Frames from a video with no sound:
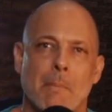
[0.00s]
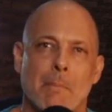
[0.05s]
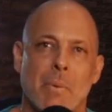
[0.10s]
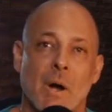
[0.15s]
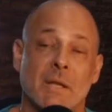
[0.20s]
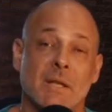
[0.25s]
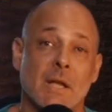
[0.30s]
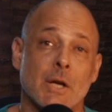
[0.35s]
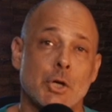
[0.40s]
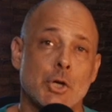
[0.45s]

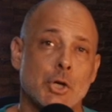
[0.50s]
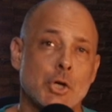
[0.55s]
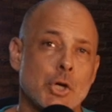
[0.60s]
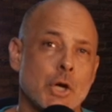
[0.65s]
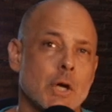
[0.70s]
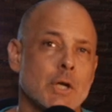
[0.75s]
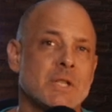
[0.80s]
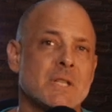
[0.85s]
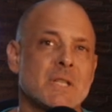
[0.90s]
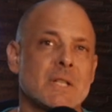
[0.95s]
But there
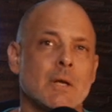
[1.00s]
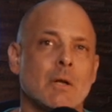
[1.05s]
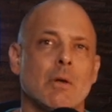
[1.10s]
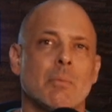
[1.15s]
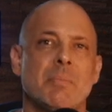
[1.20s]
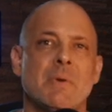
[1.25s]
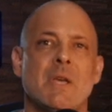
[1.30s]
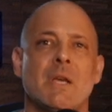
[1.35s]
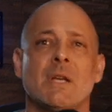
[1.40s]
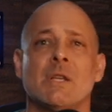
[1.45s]
should still
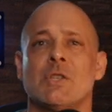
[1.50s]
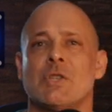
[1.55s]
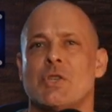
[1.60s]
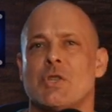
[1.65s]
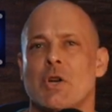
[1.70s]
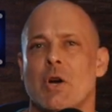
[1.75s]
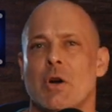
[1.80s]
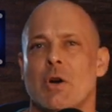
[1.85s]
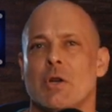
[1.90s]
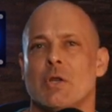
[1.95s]
be
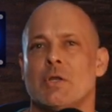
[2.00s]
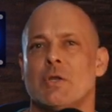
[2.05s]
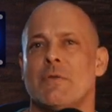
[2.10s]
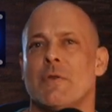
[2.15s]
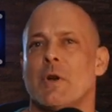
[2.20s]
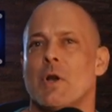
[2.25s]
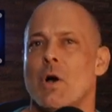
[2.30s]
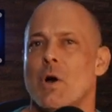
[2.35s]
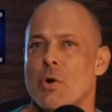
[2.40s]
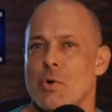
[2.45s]
concerns
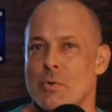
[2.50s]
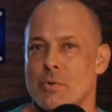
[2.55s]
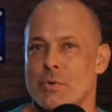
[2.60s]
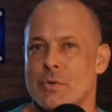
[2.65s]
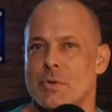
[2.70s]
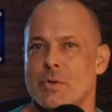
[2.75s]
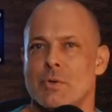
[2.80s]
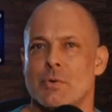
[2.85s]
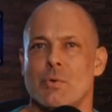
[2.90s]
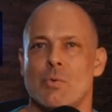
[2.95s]
for
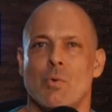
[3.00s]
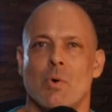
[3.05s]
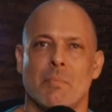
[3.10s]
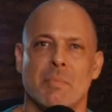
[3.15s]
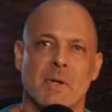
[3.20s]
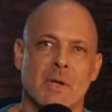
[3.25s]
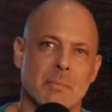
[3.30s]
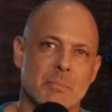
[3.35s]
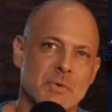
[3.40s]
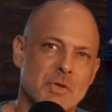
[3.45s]
those who are
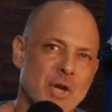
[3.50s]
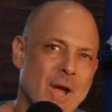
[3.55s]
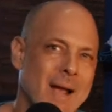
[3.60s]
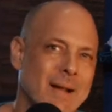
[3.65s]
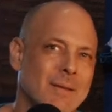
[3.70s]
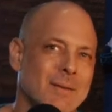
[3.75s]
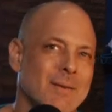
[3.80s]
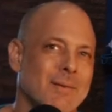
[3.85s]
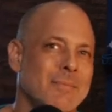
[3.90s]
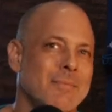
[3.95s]
being
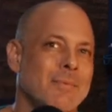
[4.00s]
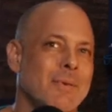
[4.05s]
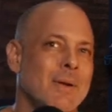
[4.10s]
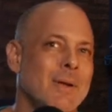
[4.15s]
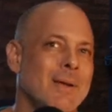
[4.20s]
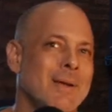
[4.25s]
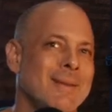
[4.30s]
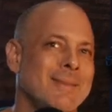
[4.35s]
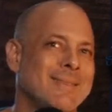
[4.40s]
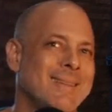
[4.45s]
objective
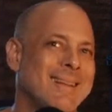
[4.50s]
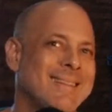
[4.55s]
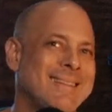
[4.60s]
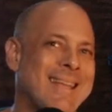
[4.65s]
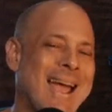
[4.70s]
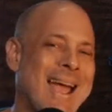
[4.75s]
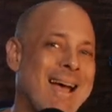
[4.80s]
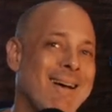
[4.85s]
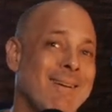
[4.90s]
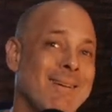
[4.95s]
to the
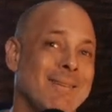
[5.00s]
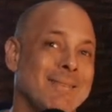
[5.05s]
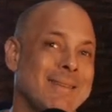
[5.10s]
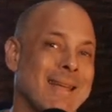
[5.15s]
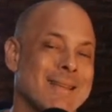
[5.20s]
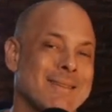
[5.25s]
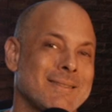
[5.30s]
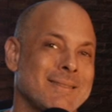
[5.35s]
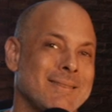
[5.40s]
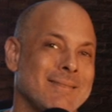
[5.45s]
talent
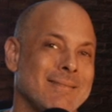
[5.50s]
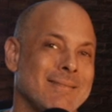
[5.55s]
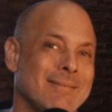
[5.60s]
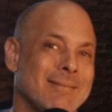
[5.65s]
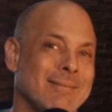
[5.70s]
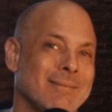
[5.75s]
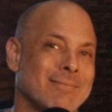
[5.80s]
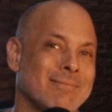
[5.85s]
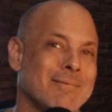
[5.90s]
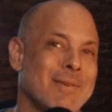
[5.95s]
that's
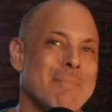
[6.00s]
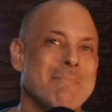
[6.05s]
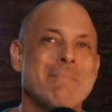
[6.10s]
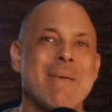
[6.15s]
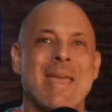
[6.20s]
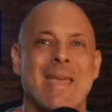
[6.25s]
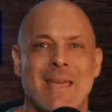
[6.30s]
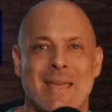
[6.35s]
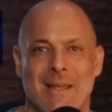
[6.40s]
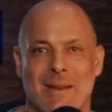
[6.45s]

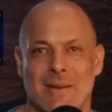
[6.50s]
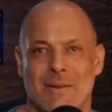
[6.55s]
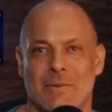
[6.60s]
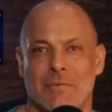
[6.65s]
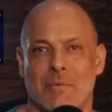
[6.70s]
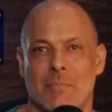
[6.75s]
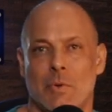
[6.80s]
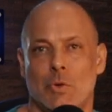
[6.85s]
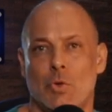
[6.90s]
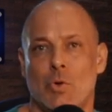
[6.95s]
remained
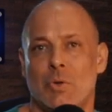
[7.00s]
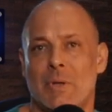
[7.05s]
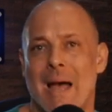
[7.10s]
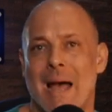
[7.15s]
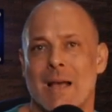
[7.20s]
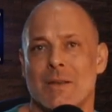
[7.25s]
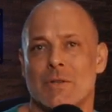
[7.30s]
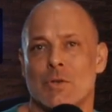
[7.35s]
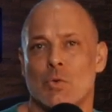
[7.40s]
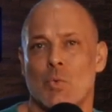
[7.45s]
from the two
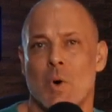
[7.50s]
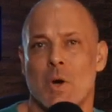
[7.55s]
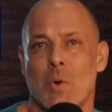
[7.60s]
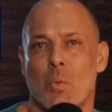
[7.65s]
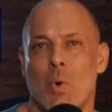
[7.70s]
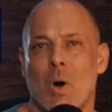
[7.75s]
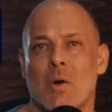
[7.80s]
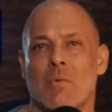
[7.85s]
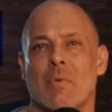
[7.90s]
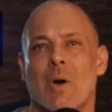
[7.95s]
thousand
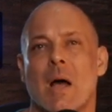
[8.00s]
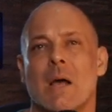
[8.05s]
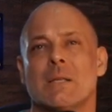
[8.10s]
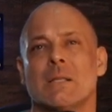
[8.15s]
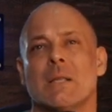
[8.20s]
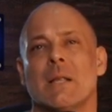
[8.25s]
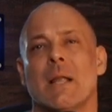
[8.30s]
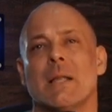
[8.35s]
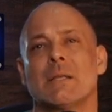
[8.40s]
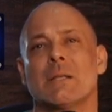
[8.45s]
twenty-one
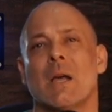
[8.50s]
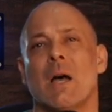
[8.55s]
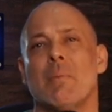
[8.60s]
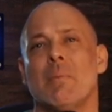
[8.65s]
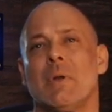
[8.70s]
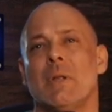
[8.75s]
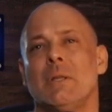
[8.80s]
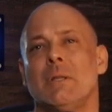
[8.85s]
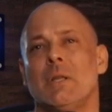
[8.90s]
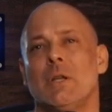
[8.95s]
roster that's
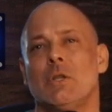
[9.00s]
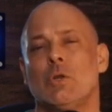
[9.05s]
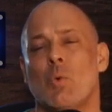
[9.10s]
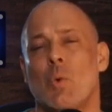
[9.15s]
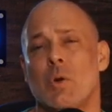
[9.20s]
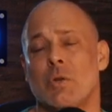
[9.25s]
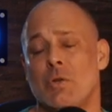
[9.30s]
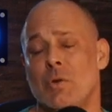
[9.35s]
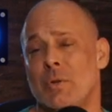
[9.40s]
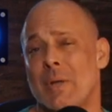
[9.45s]
coming into
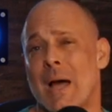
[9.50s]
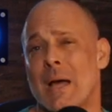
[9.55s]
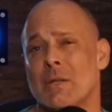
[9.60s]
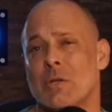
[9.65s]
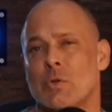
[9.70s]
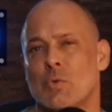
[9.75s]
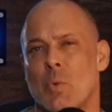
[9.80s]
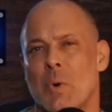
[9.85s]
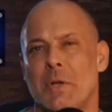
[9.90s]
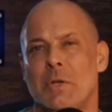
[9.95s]
the two
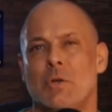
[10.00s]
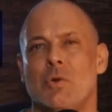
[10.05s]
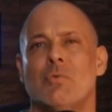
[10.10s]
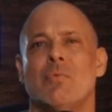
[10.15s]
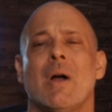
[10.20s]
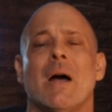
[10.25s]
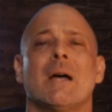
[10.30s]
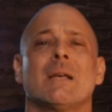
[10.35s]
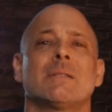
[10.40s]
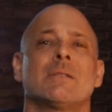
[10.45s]
thousand twenty-two
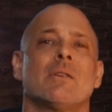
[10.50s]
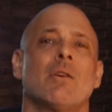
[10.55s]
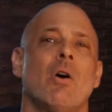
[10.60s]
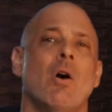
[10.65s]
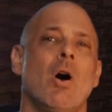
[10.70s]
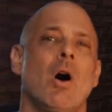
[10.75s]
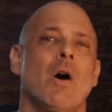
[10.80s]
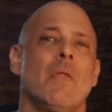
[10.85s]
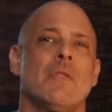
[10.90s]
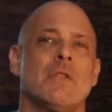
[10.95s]
roster
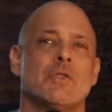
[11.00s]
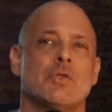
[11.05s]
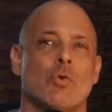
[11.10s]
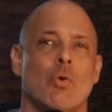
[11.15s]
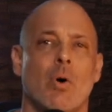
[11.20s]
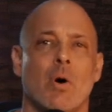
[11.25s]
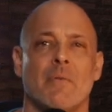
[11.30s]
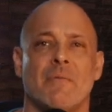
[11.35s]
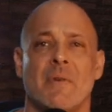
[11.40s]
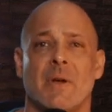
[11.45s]
on this
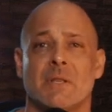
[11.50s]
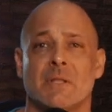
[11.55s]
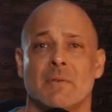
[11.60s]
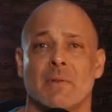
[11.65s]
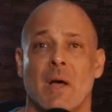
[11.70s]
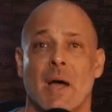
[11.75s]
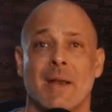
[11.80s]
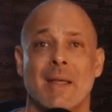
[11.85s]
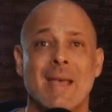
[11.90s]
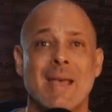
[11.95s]
offensive
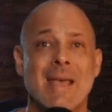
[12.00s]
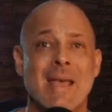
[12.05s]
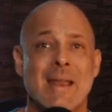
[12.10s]
line.